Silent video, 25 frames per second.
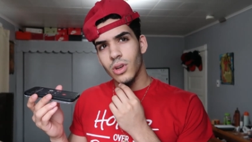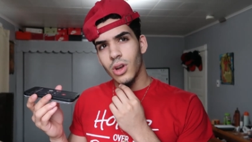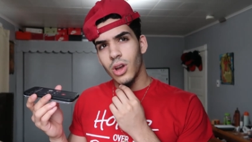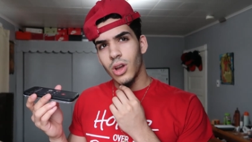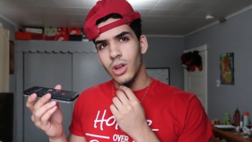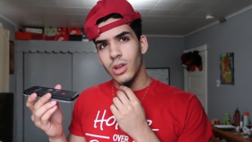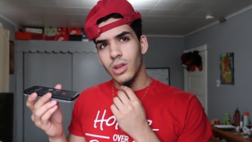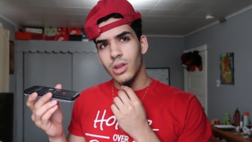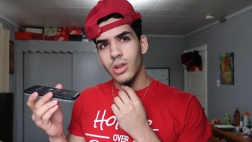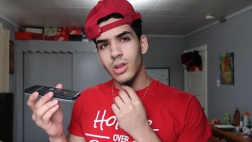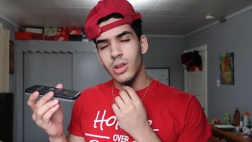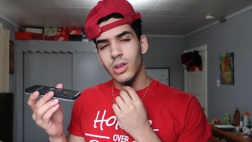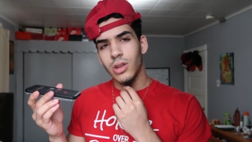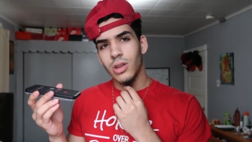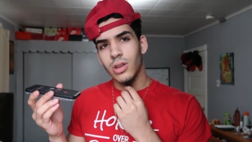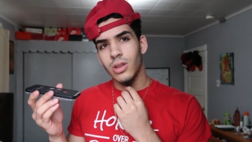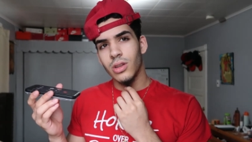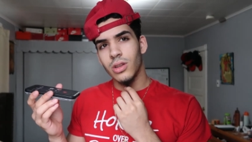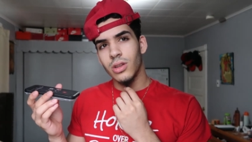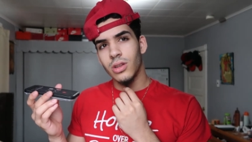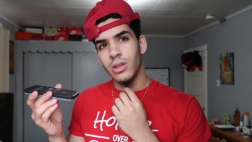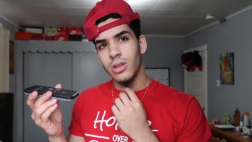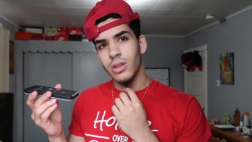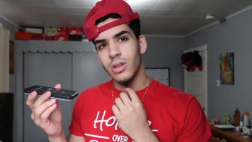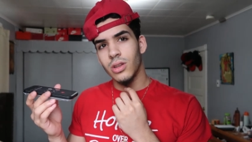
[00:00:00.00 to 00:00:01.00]
You oh. have
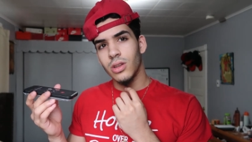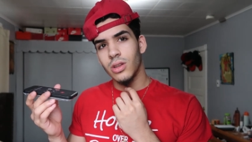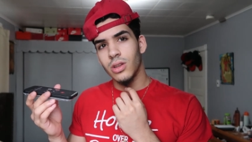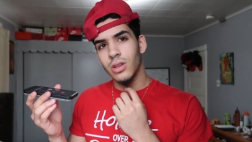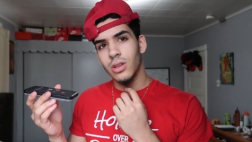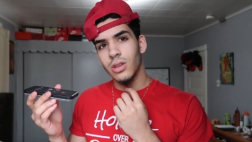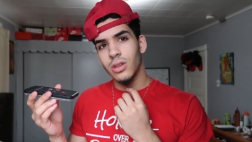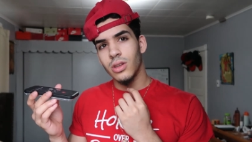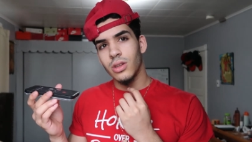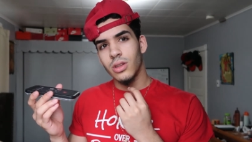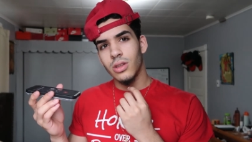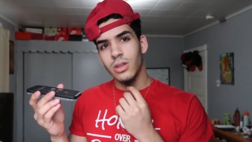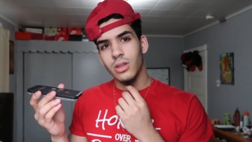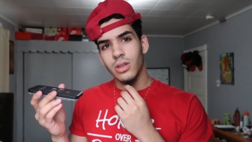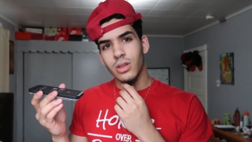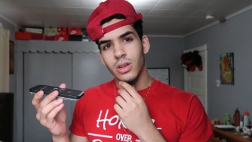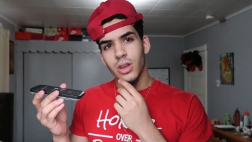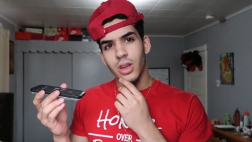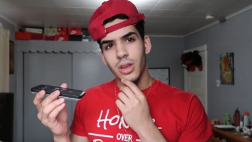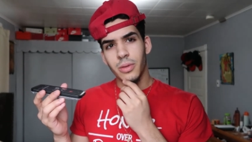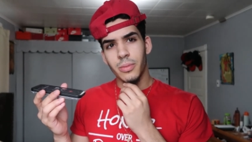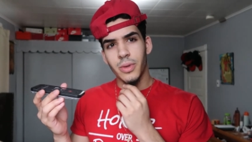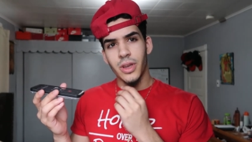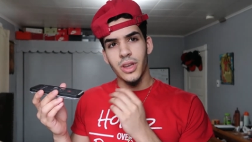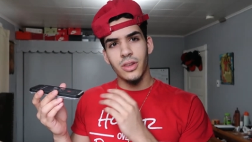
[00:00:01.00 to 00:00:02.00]
nothing to do?
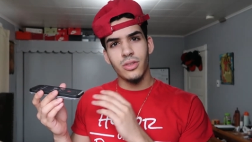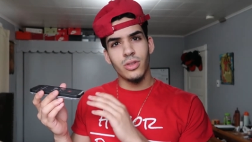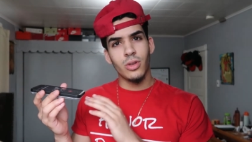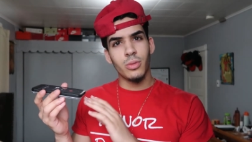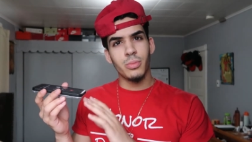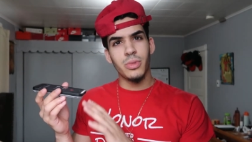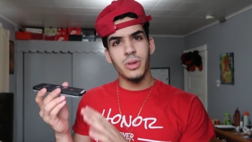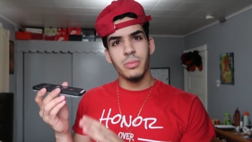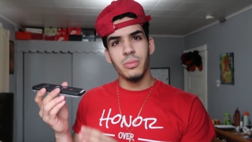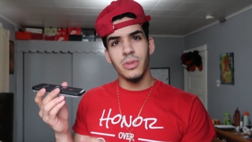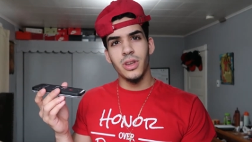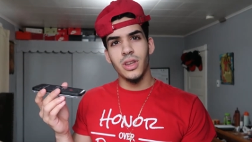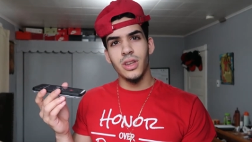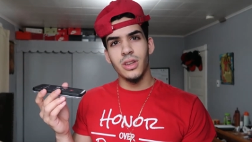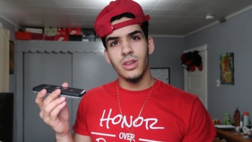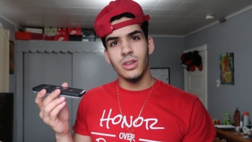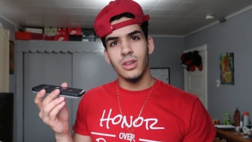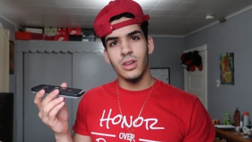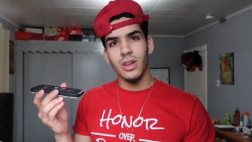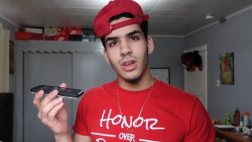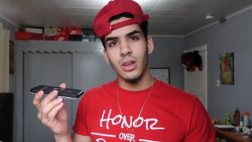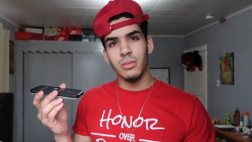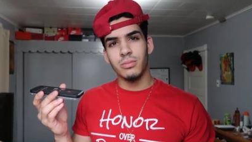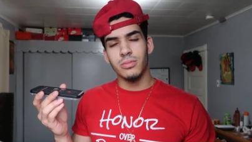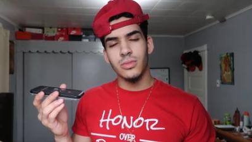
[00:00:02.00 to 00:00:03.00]
Hey man, don't be
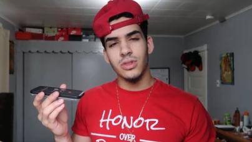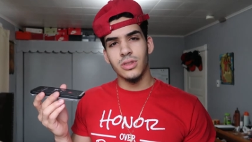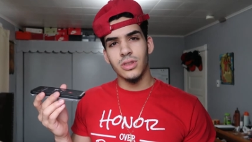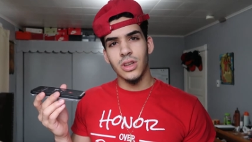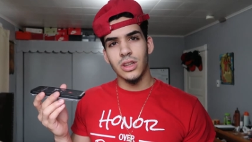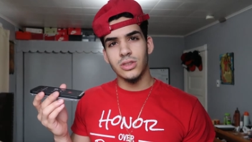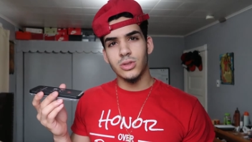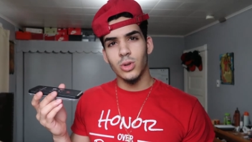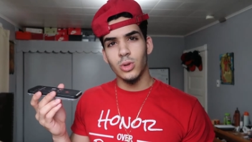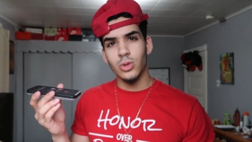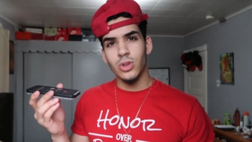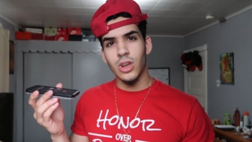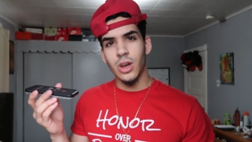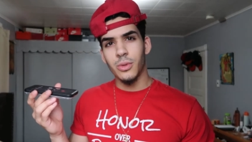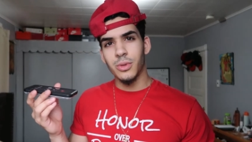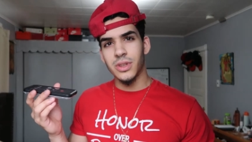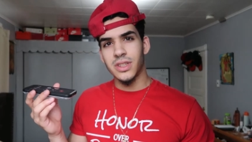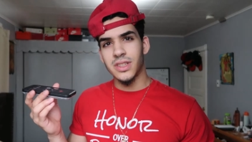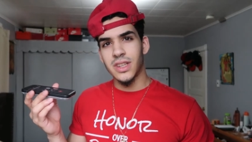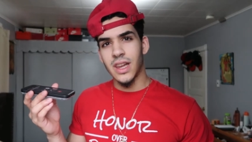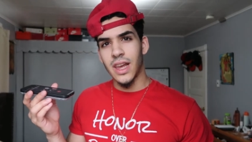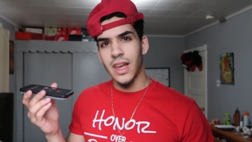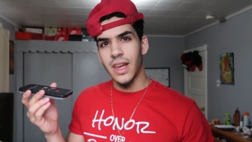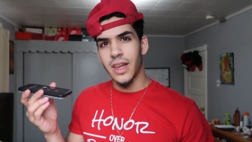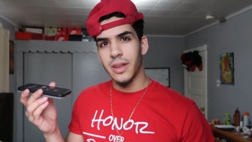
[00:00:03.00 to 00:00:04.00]
mean. I'm, I told you I
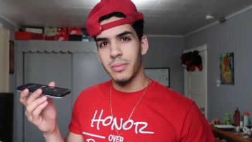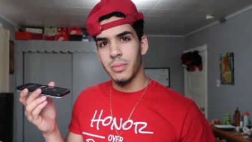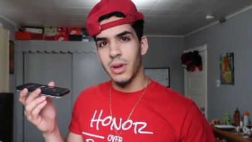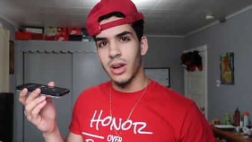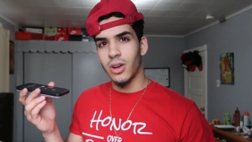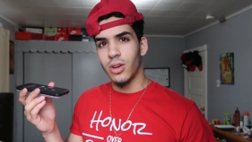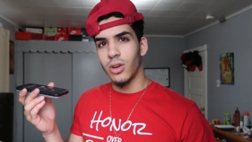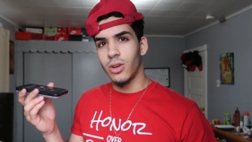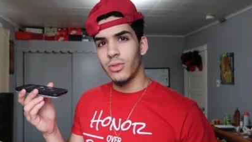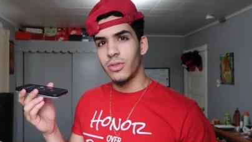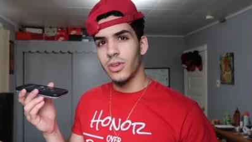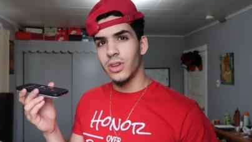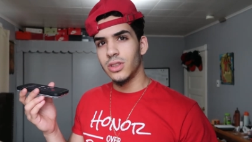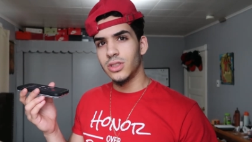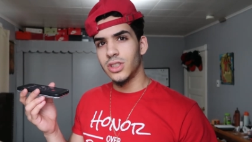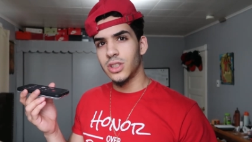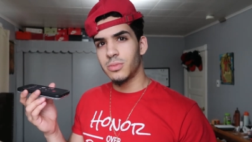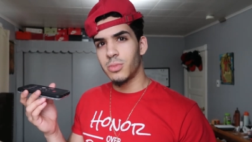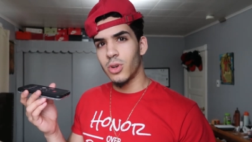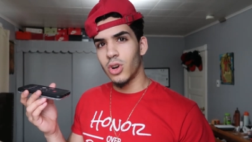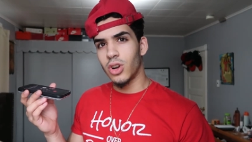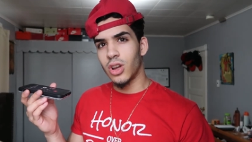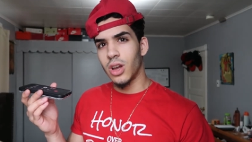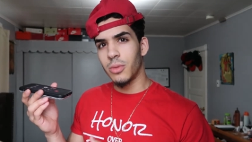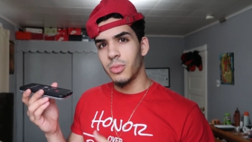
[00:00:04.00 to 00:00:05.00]
was sad. My no, girlfriend
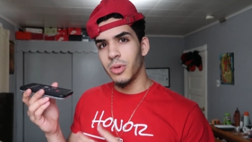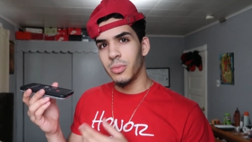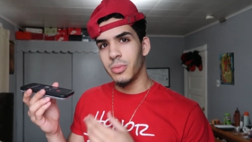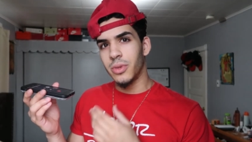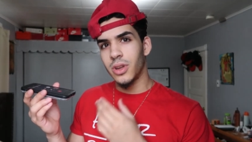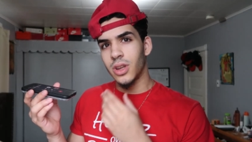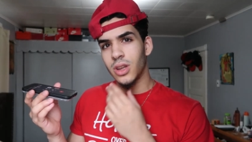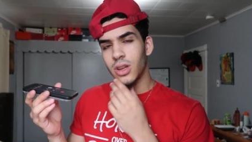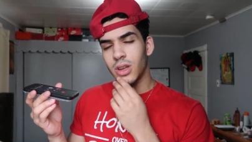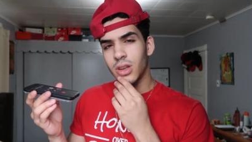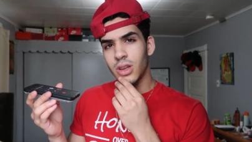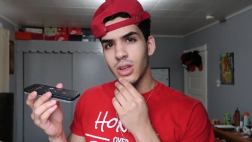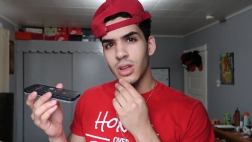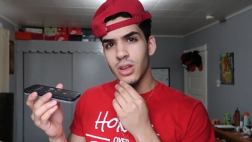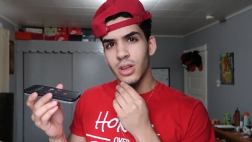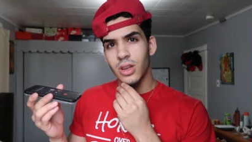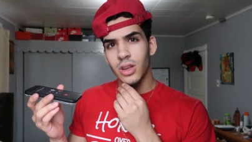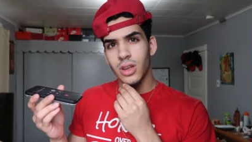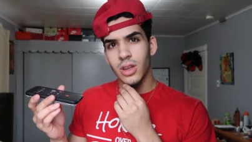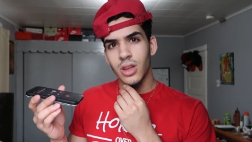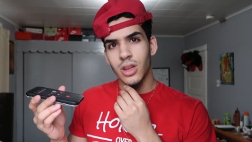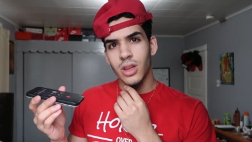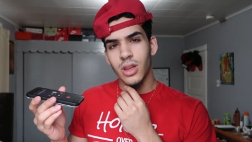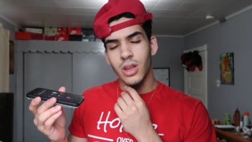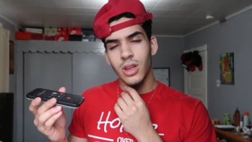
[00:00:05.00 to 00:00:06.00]
just, just broke up with me. No,
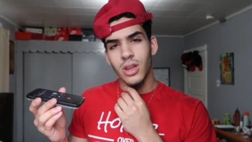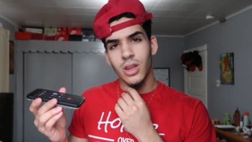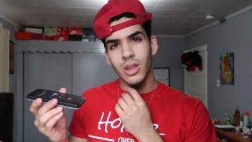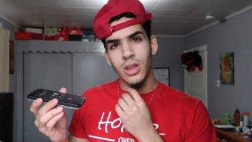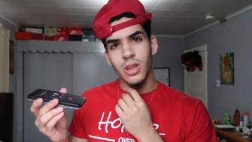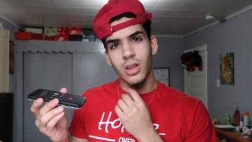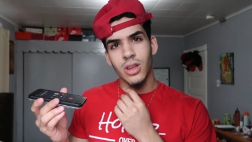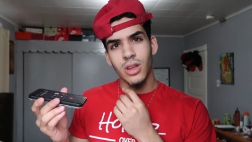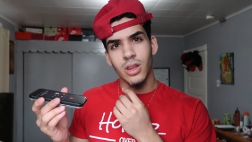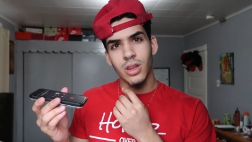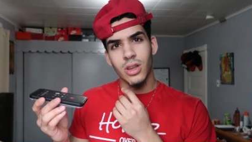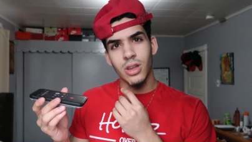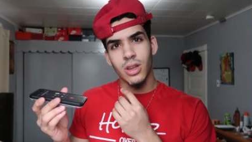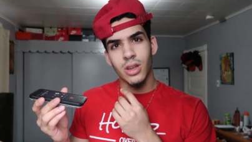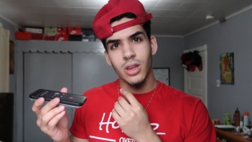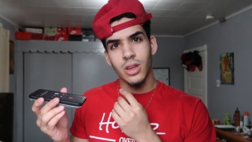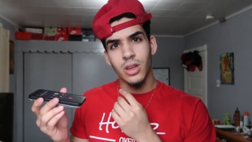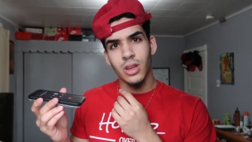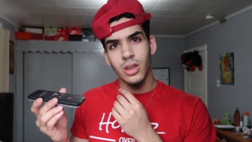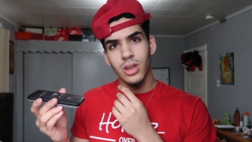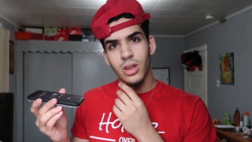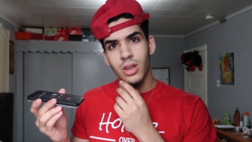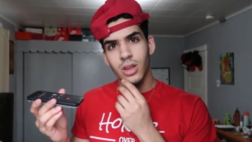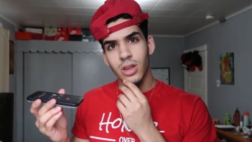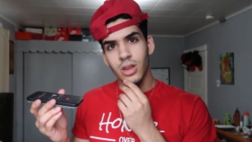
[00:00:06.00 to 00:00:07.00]
just find us something
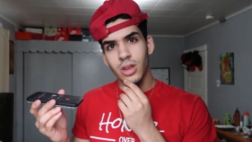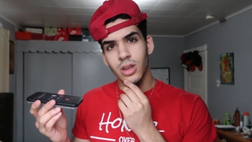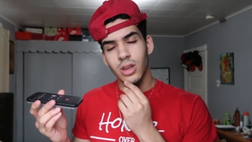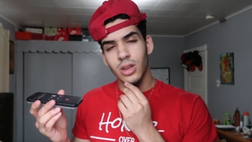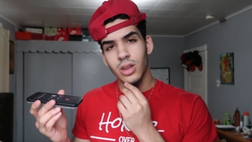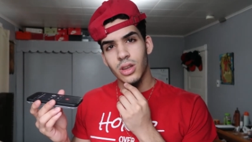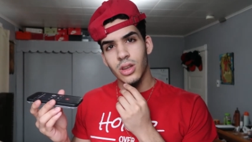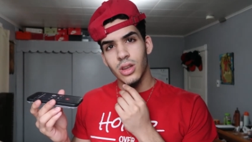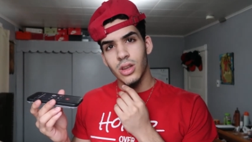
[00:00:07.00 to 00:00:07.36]
to do, man.